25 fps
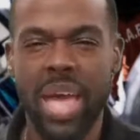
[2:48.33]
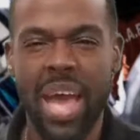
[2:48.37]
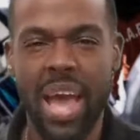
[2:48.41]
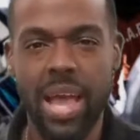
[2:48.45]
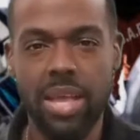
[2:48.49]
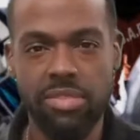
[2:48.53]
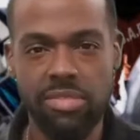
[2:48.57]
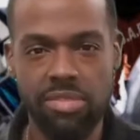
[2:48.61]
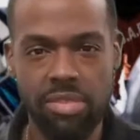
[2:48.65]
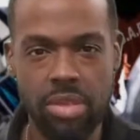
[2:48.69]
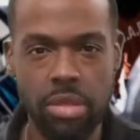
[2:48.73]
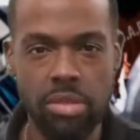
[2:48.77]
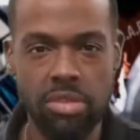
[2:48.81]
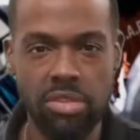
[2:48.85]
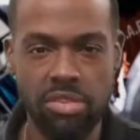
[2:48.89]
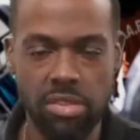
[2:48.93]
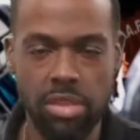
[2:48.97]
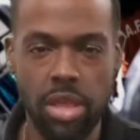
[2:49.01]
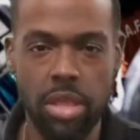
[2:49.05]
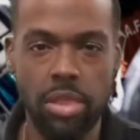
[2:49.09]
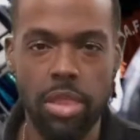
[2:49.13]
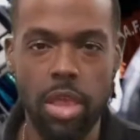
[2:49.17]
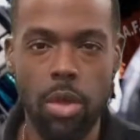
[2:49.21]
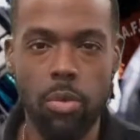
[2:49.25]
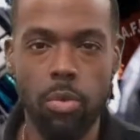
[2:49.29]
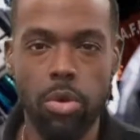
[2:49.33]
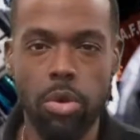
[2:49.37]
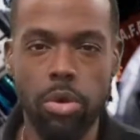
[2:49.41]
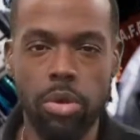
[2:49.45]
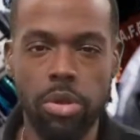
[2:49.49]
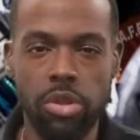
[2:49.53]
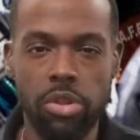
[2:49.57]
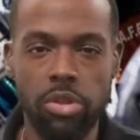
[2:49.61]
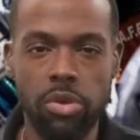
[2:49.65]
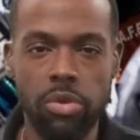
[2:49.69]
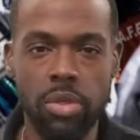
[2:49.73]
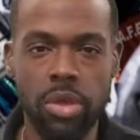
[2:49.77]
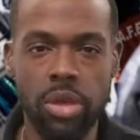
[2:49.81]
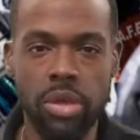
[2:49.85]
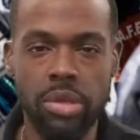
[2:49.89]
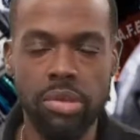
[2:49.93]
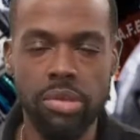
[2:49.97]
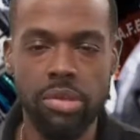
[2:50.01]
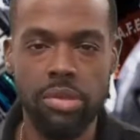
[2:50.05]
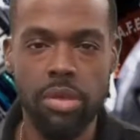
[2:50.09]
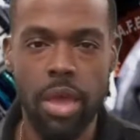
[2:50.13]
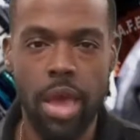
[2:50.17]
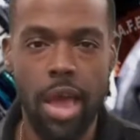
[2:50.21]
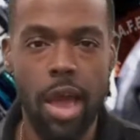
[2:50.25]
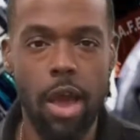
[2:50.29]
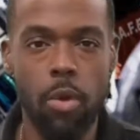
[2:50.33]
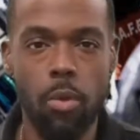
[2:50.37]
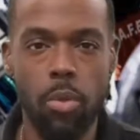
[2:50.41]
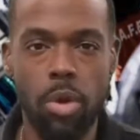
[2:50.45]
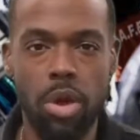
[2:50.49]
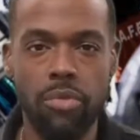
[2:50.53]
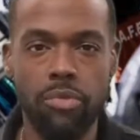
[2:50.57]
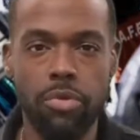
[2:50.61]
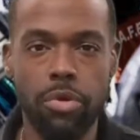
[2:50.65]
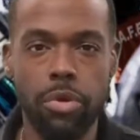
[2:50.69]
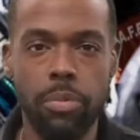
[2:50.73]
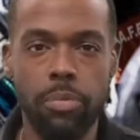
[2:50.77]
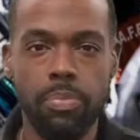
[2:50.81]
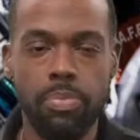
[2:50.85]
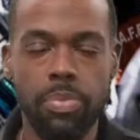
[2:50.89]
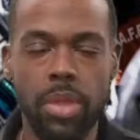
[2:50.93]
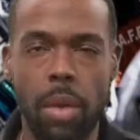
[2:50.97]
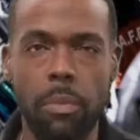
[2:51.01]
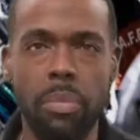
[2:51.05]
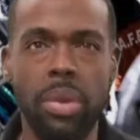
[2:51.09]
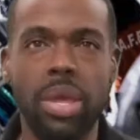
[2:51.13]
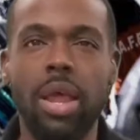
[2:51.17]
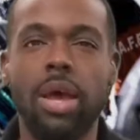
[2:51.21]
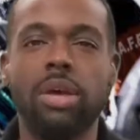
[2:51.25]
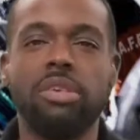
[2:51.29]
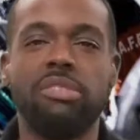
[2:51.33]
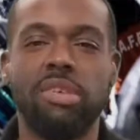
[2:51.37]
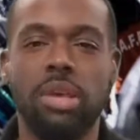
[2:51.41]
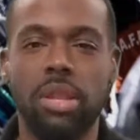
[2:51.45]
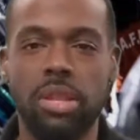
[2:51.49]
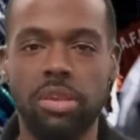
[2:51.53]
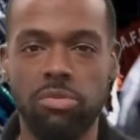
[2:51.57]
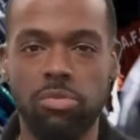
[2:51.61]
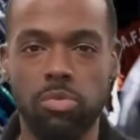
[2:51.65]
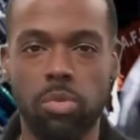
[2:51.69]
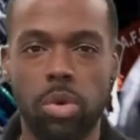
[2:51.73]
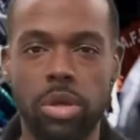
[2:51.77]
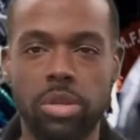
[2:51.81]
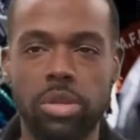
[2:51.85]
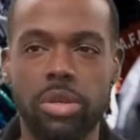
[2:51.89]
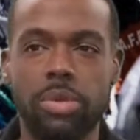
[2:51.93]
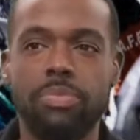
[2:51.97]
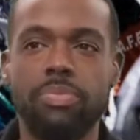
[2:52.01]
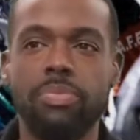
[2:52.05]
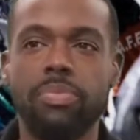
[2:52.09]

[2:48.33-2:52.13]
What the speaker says: sensed that they were going to do this. However, I say this much.